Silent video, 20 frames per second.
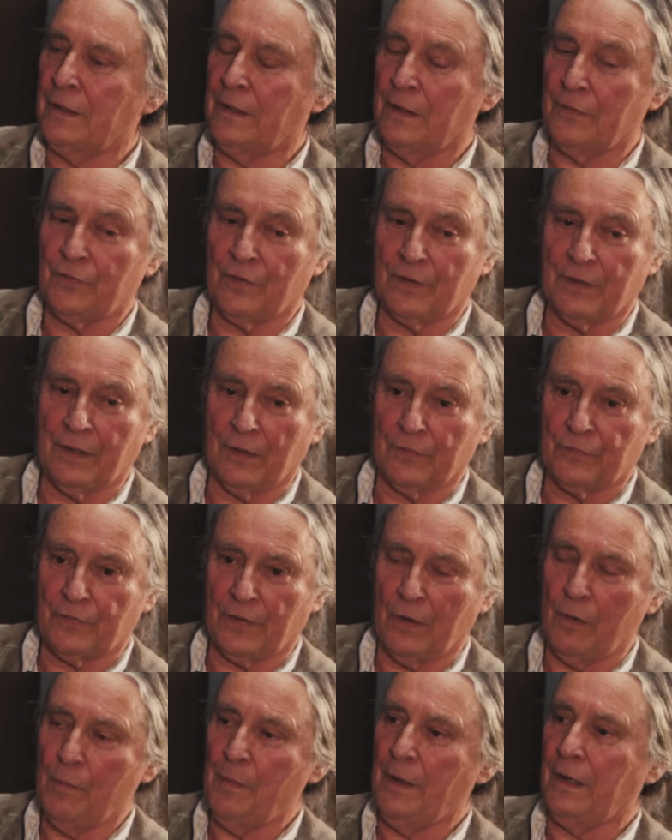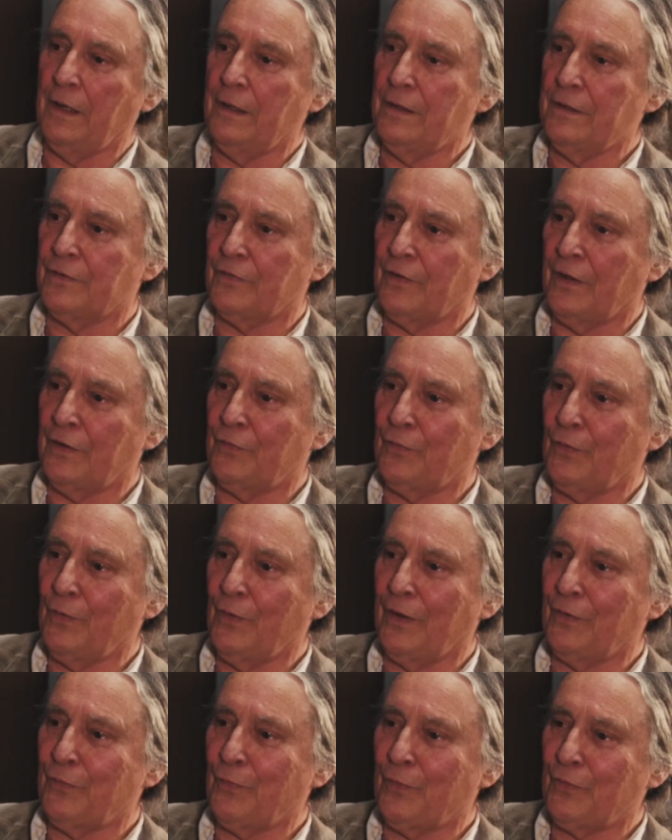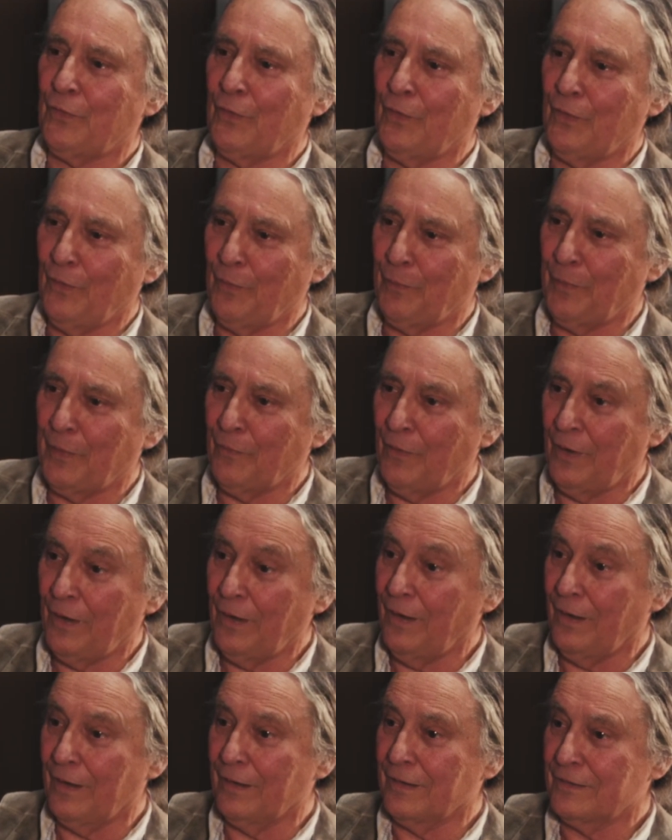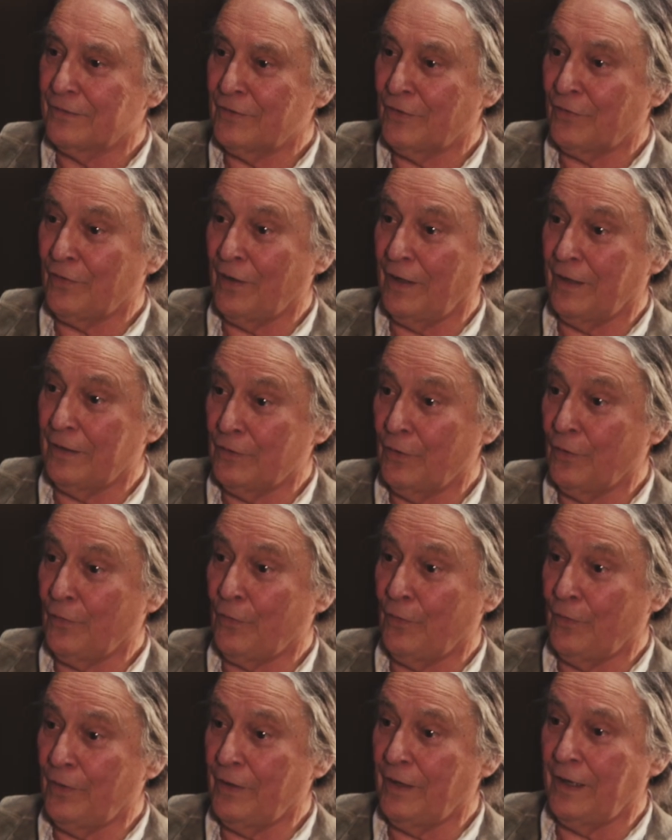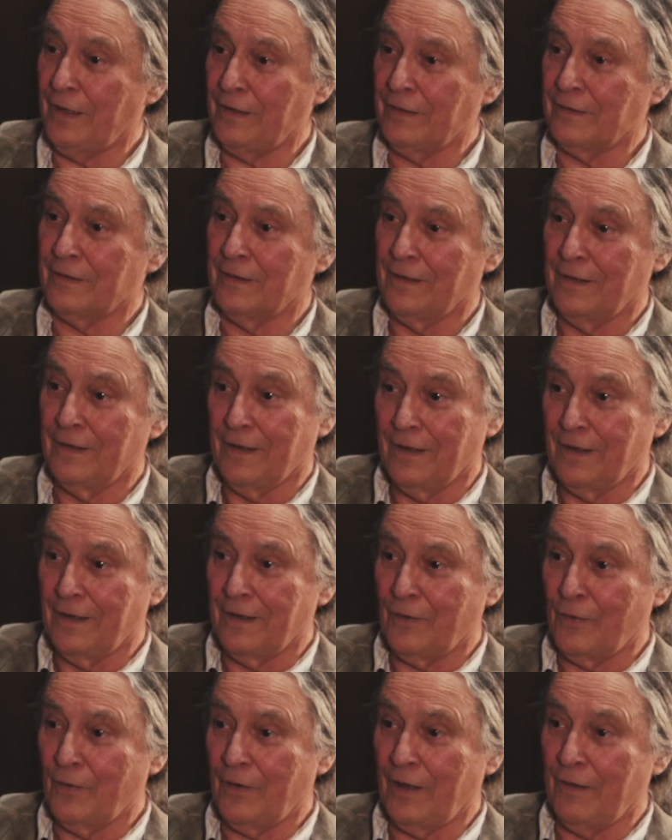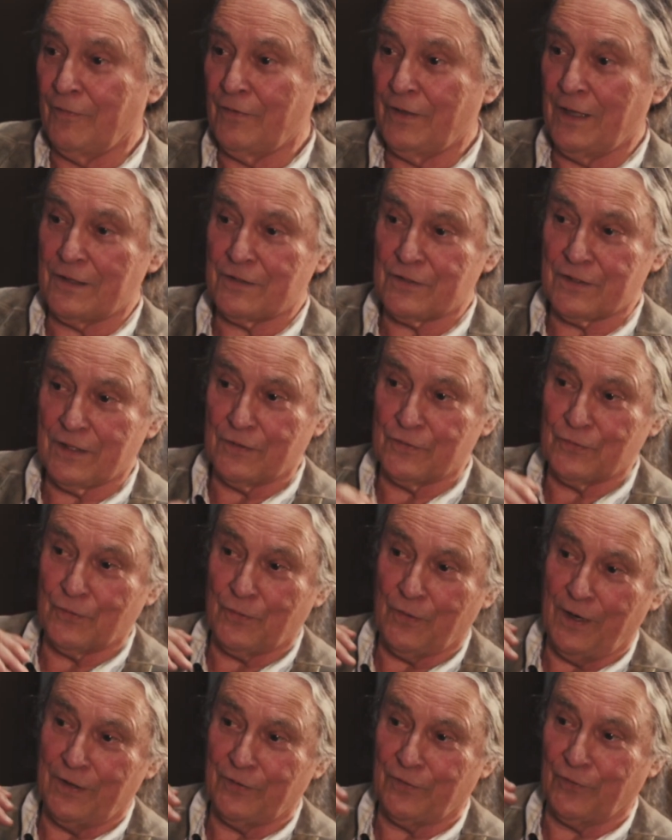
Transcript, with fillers: And they sit down and say, oh my goodness, that's true. That's what's yeah. going on with me right now. Just like you're 38 and yeah, going to have an existential crisis.